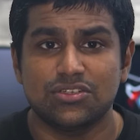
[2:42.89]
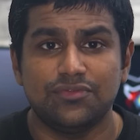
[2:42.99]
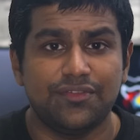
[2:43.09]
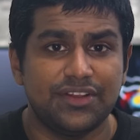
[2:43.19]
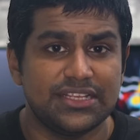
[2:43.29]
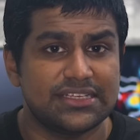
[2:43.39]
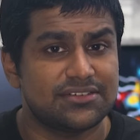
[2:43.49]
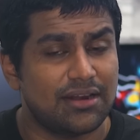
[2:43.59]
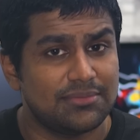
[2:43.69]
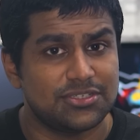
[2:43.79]

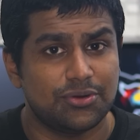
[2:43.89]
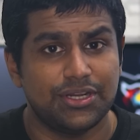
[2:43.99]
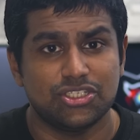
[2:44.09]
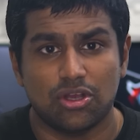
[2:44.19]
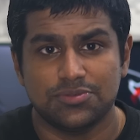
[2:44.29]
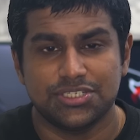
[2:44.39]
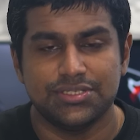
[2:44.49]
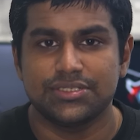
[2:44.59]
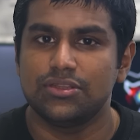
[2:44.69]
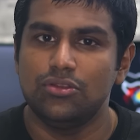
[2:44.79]
256 RAM storage
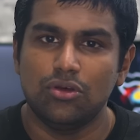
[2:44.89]
options,